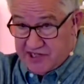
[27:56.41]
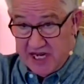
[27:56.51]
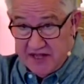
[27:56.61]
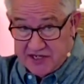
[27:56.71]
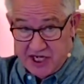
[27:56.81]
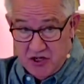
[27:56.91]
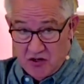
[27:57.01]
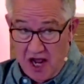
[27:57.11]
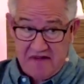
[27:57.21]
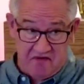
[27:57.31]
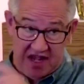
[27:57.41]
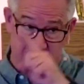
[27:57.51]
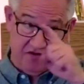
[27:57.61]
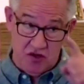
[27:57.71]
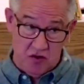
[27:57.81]
sin that's in your life,
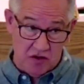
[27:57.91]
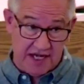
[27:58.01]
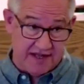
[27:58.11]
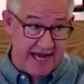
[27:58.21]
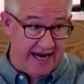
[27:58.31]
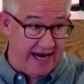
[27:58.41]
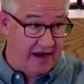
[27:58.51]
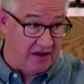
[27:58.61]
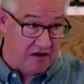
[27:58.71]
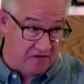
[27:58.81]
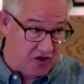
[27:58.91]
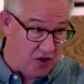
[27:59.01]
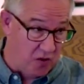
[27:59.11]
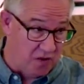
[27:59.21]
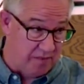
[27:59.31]
if you don't get that out of there, if you
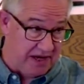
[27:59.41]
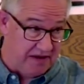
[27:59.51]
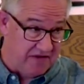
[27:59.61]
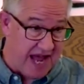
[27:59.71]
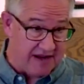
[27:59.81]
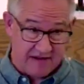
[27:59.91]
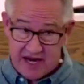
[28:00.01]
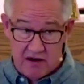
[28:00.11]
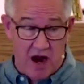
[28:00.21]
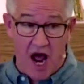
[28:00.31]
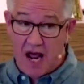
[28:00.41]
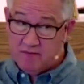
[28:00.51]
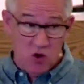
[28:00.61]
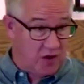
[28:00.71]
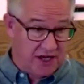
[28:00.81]
don't repent of that, there,
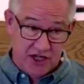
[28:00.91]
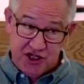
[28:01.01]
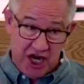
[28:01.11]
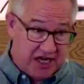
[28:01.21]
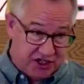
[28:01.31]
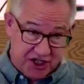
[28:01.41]
I'm going to judge